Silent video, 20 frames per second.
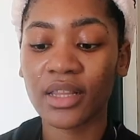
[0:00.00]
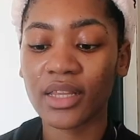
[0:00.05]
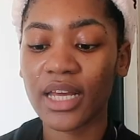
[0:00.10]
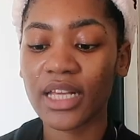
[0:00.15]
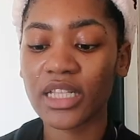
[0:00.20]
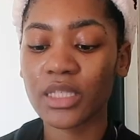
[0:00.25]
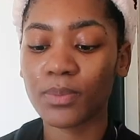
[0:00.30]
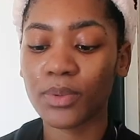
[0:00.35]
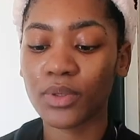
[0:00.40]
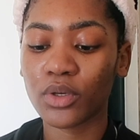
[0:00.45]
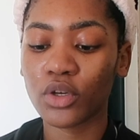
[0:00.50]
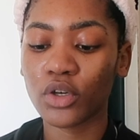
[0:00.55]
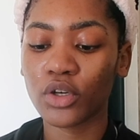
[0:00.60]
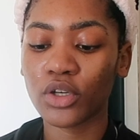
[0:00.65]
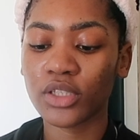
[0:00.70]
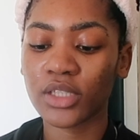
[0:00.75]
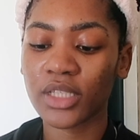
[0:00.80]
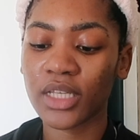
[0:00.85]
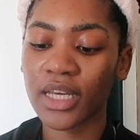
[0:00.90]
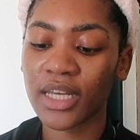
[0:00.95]
And that's
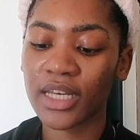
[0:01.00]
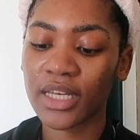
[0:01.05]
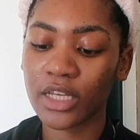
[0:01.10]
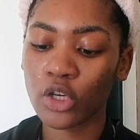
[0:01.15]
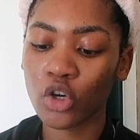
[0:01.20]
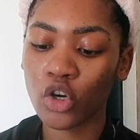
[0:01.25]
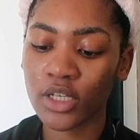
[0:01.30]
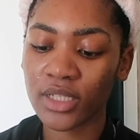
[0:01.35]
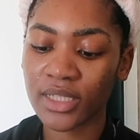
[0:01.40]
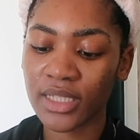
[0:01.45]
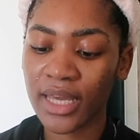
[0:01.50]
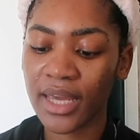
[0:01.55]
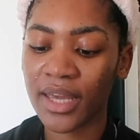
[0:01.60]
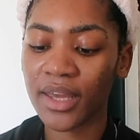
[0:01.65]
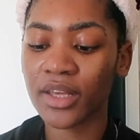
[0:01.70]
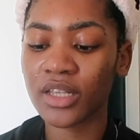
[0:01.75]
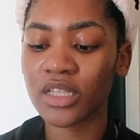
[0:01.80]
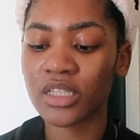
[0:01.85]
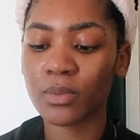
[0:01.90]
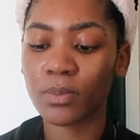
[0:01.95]
because it
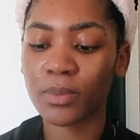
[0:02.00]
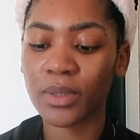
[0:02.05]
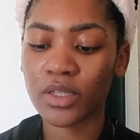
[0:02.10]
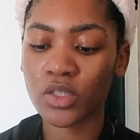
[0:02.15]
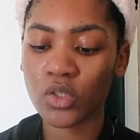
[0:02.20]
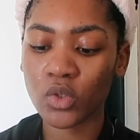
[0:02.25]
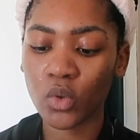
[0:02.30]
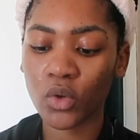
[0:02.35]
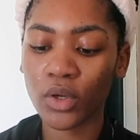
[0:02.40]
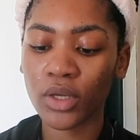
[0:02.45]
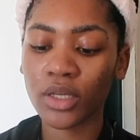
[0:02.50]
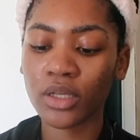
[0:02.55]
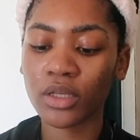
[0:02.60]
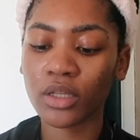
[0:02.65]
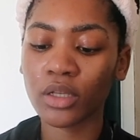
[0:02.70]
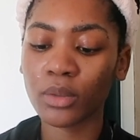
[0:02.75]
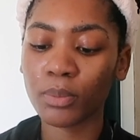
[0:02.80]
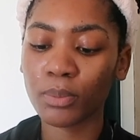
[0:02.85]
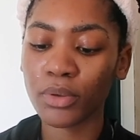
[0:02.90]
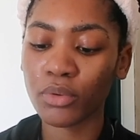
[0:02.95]
contains
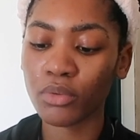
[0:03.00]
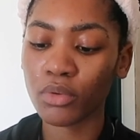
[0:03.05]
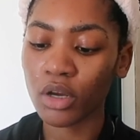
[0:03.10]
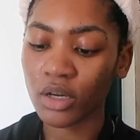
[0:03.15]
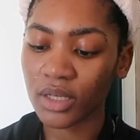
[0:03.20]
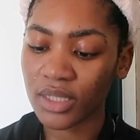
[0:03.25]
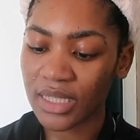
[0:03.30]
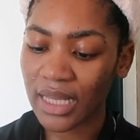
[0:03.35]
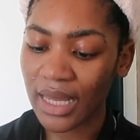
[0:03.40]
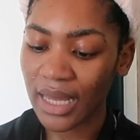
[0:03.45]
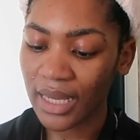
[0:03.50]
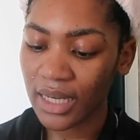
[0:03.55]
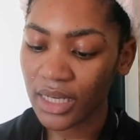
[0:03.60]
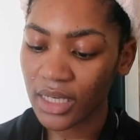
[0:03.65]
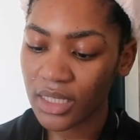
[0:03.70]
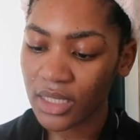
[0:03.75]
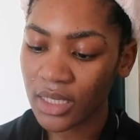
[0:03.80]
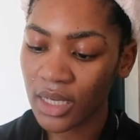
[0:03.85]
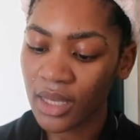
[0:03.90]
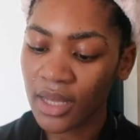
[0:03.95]
benzoyl
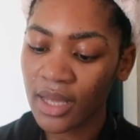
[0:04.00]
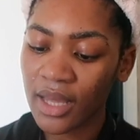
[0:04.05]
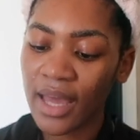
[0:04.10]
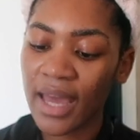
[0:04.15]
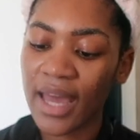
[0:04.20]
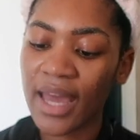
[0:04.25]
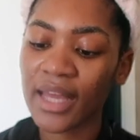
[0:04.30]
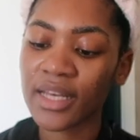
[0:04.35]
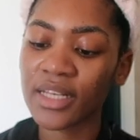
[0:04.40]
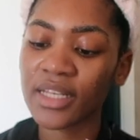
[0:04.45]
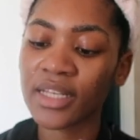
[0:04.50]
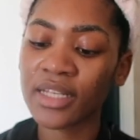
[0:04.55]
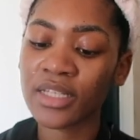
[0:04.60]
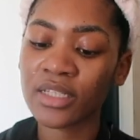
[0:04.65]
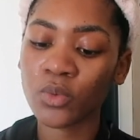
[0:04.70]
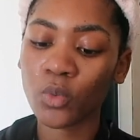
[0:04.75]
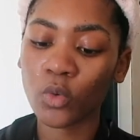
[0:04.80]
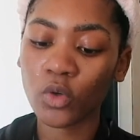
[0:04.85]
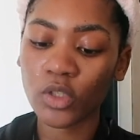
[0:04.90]
peroxide and it is